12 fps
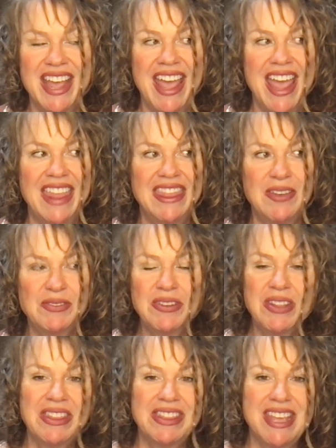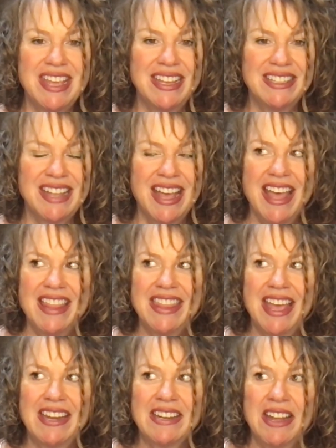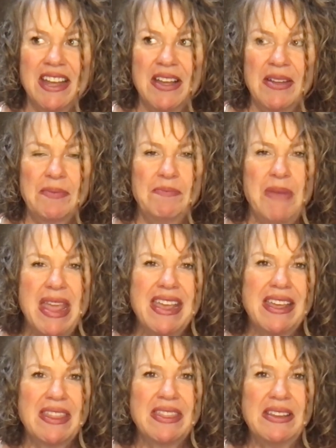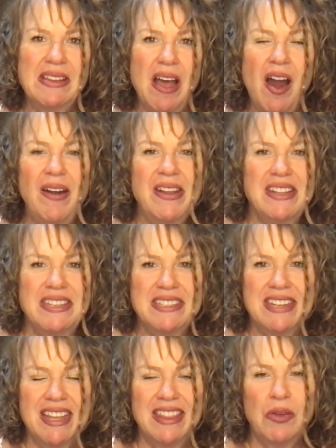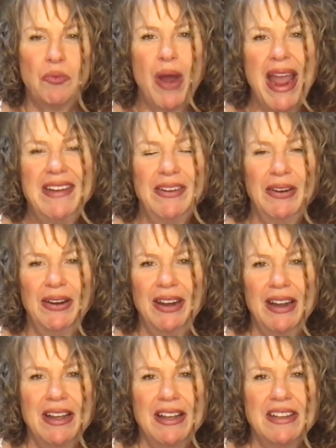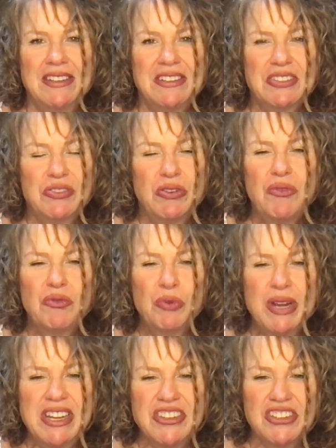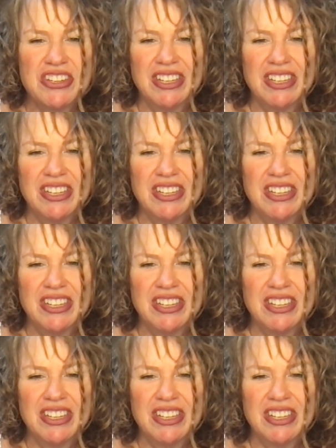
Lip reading: And those are the things that make the artist, the writer, just sort of reach